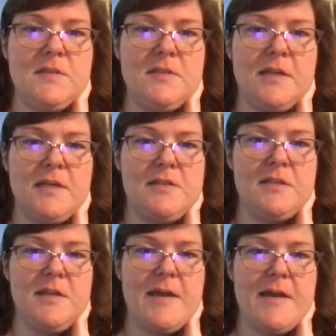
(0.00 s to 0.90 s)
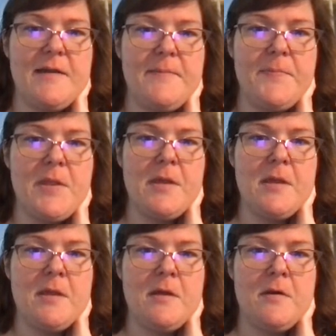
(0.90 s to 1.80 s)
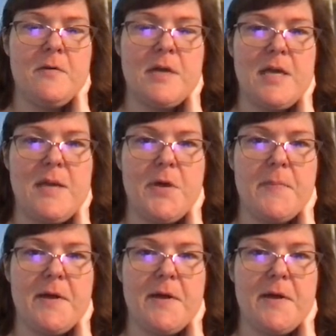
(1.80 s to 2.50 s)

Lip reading: to, like, today when I email